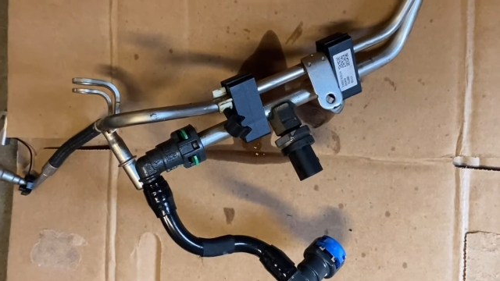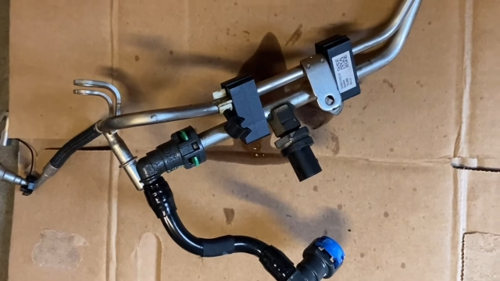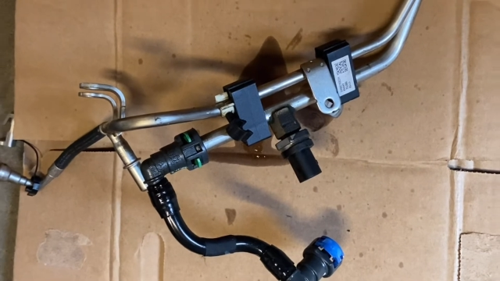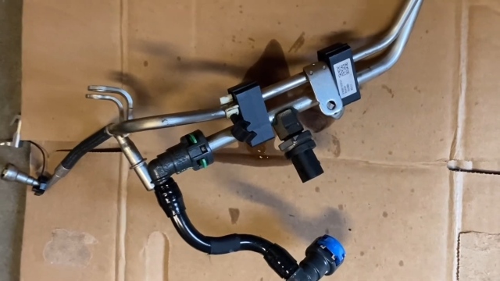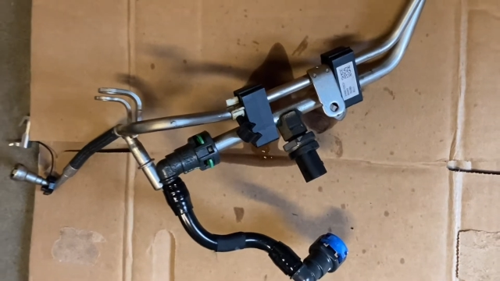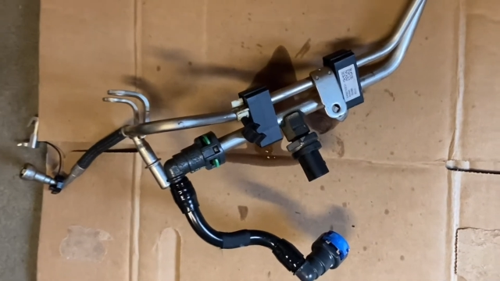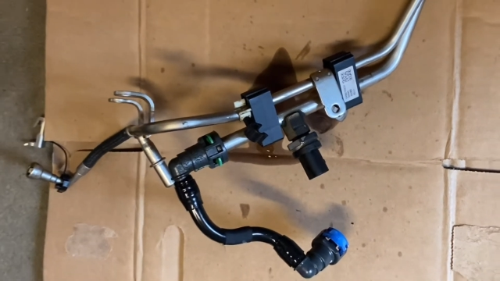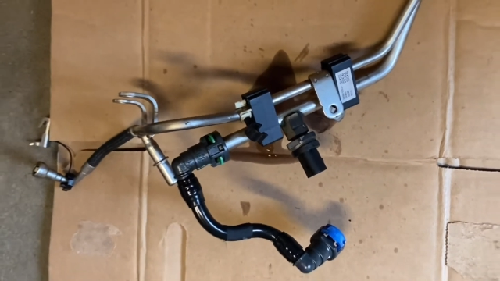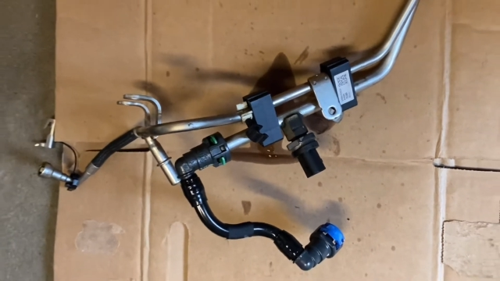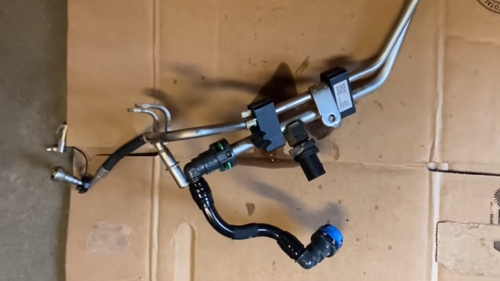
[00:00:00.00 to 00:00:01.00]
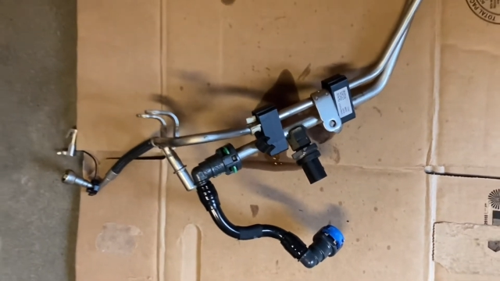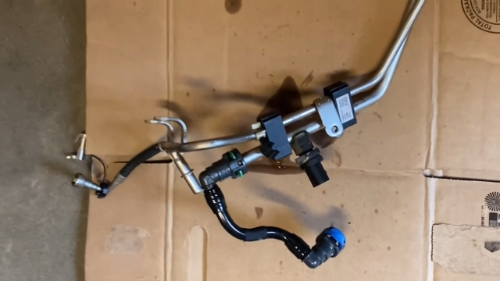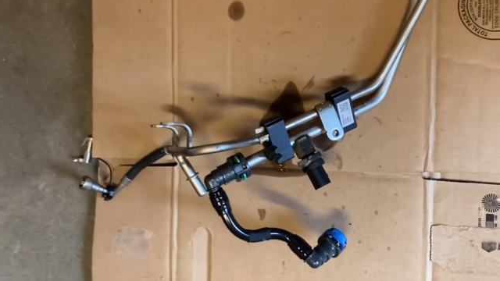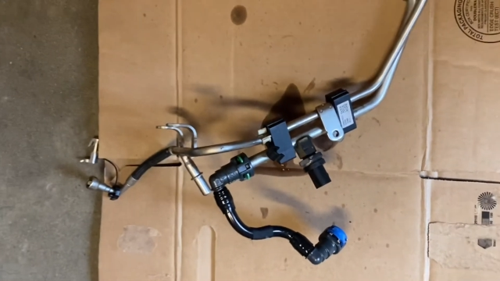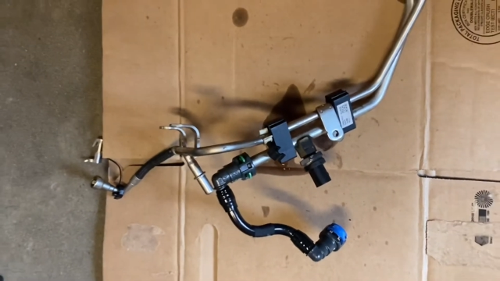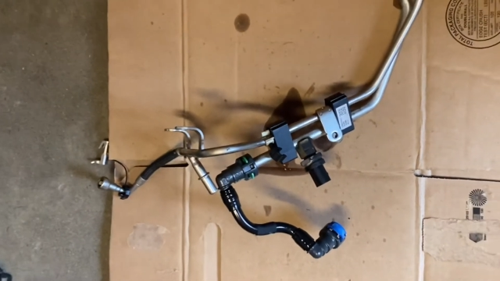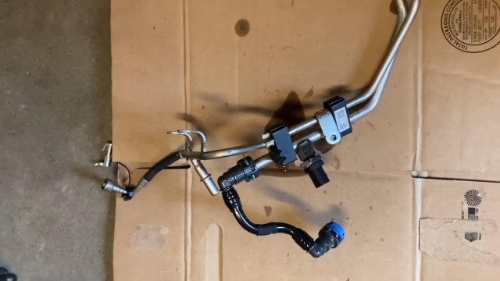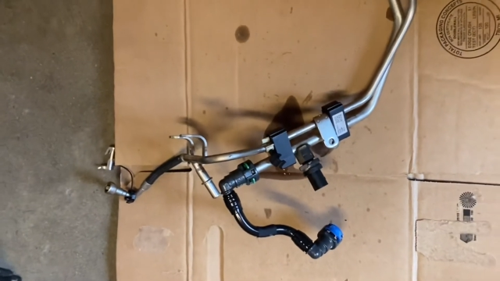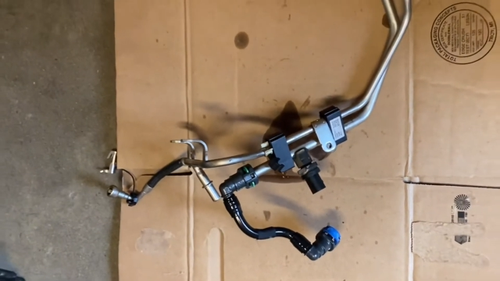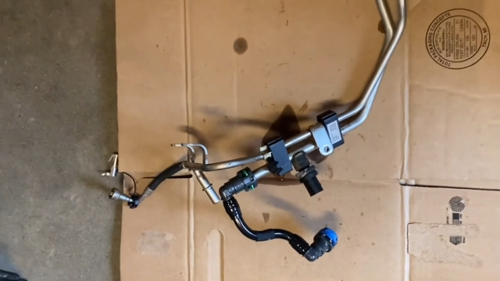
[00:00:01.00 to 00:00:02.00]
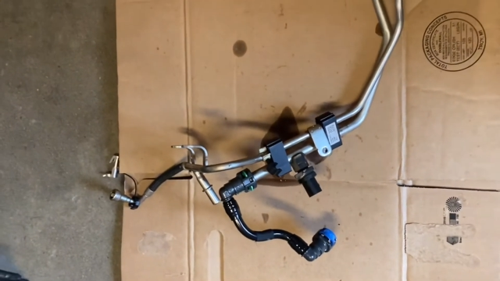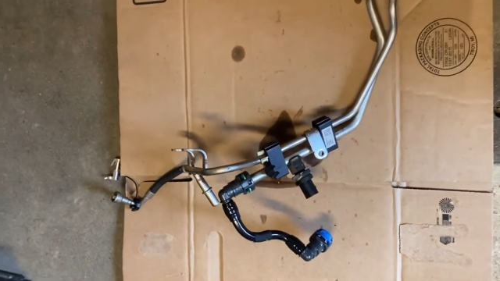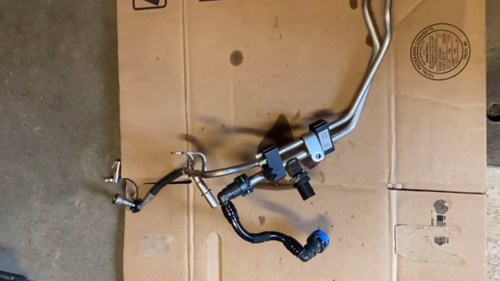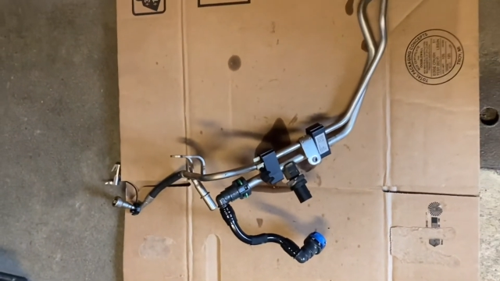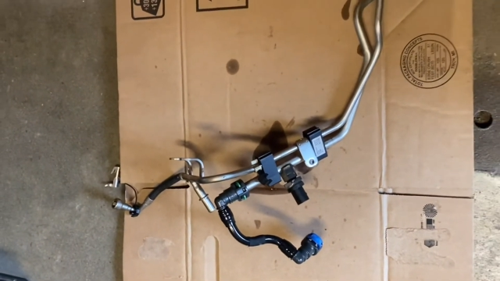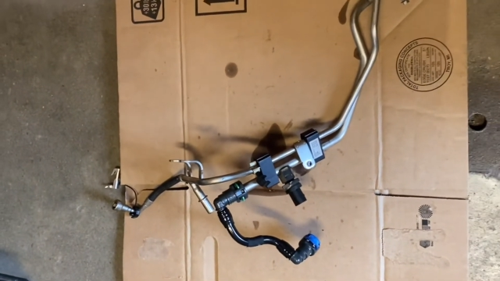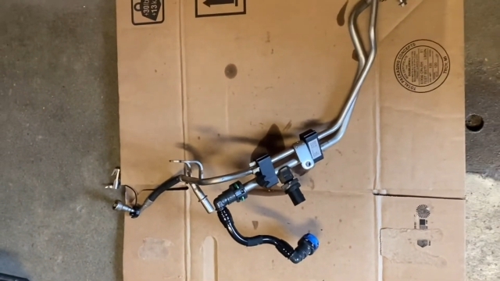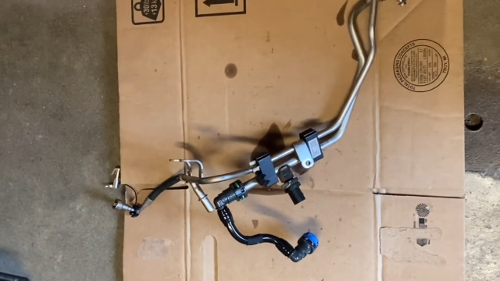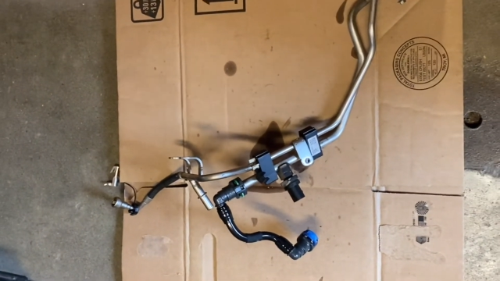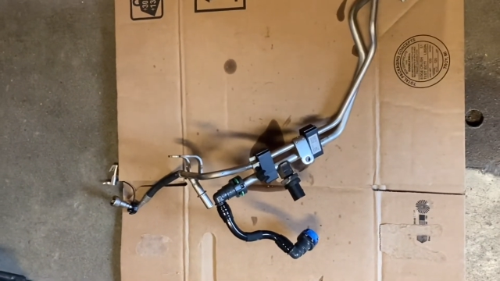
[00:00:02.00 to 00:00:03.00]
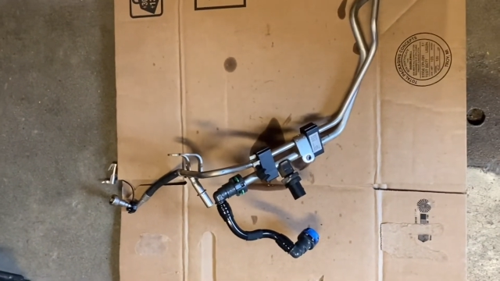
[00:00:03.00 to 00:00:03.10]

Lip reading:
No face is visible, so there are no lips to read.